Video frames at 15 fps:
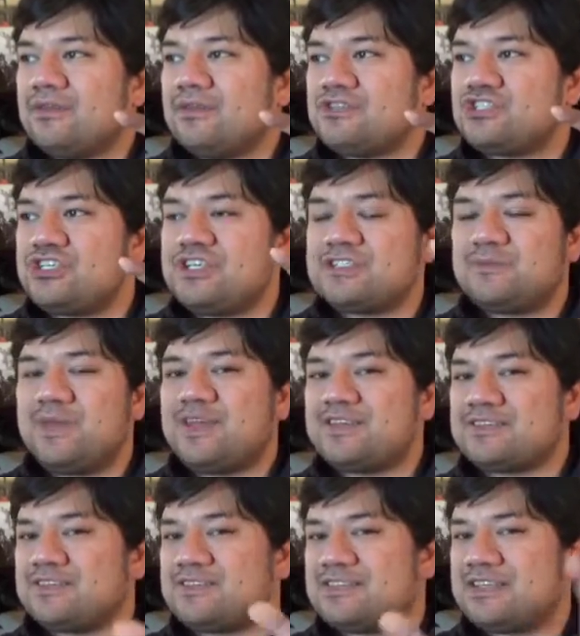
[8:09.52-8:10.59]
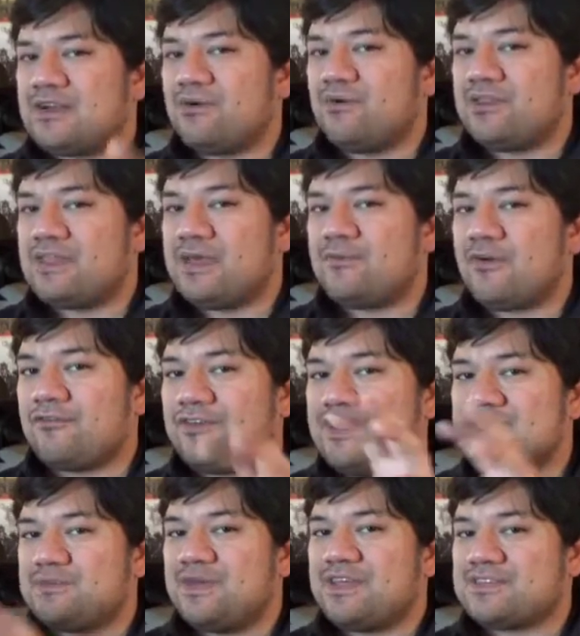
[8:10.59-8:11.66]
she's being sincere with him or if
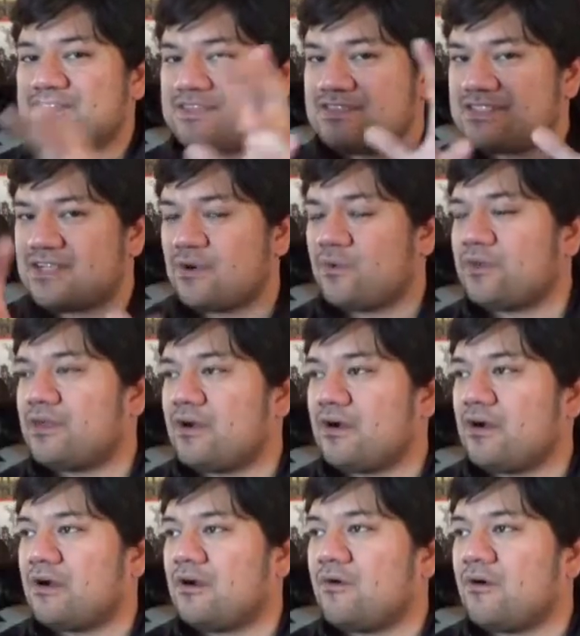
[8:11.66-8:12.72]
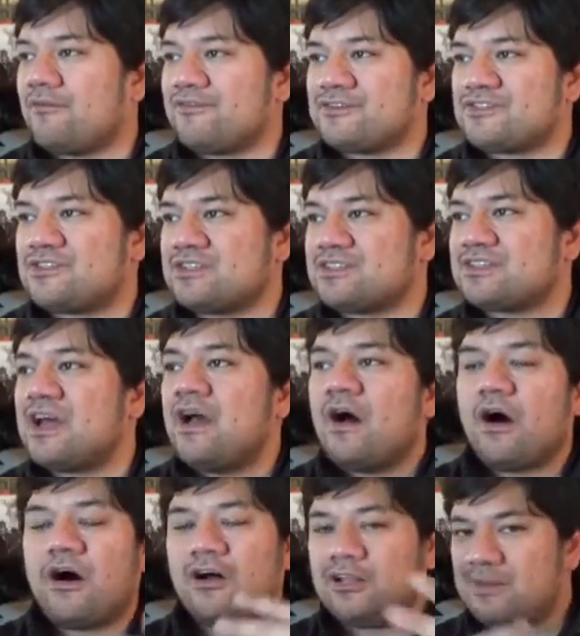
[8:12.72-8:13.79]
he's being sincere with her or if it's just
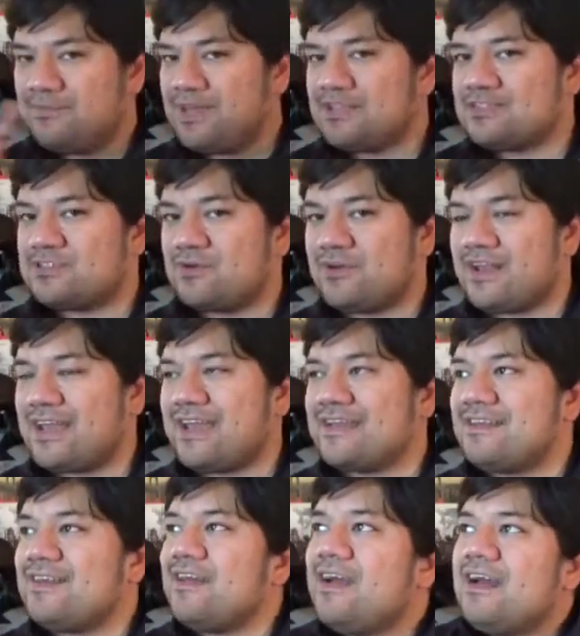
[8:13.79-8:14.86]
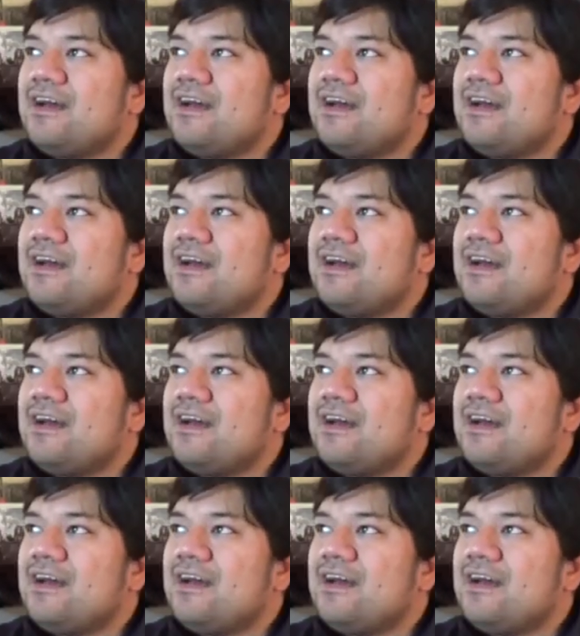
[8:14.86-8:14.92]
all a means to an end.